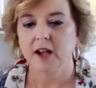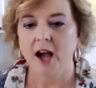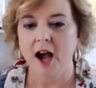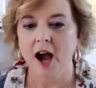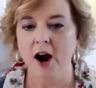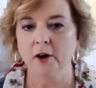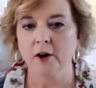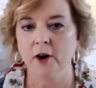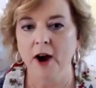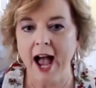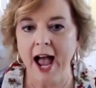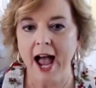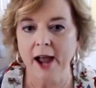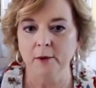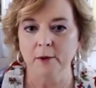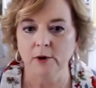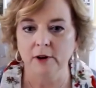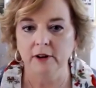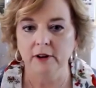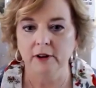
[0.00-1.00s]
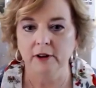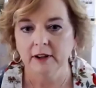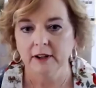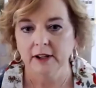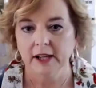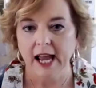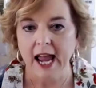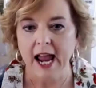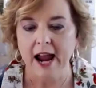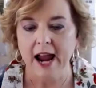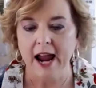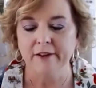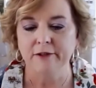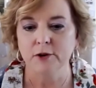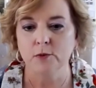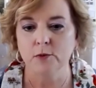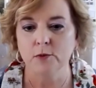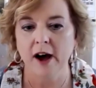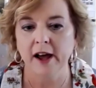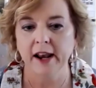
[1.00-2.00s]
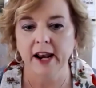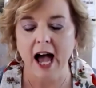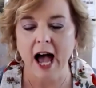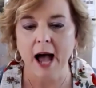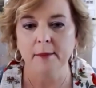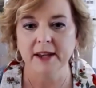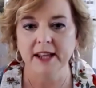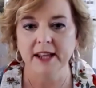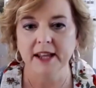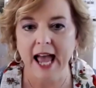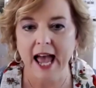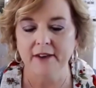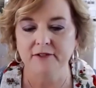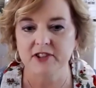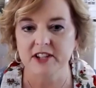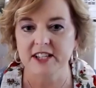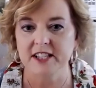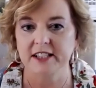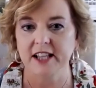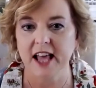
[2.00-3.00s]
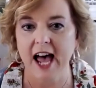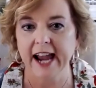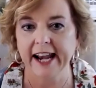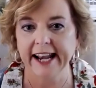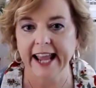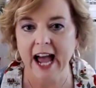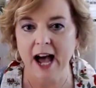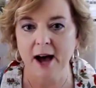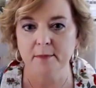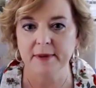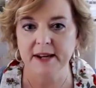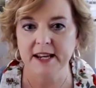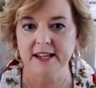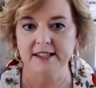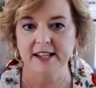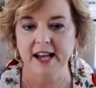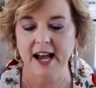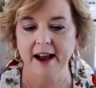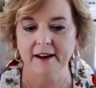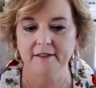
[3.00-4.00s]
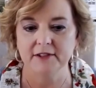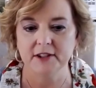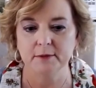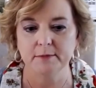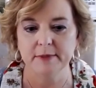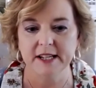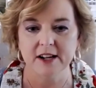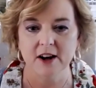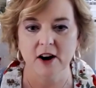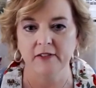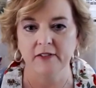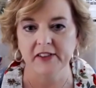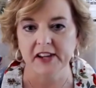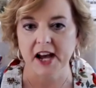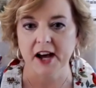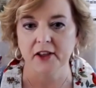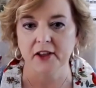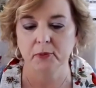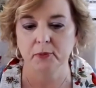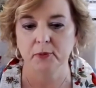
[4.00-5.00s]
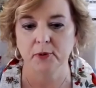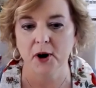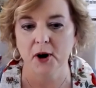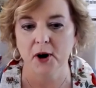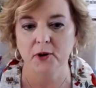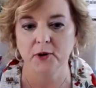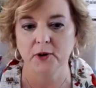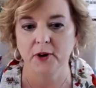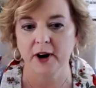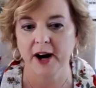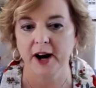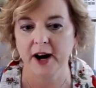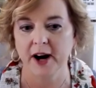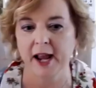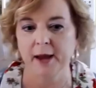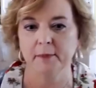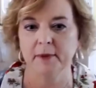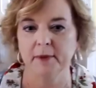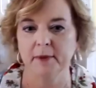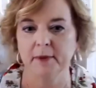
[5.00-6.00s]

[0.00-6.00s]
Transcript: Gail, All right. Thank you. Everyone, I'm going to have to slide out because I have to be on the other program in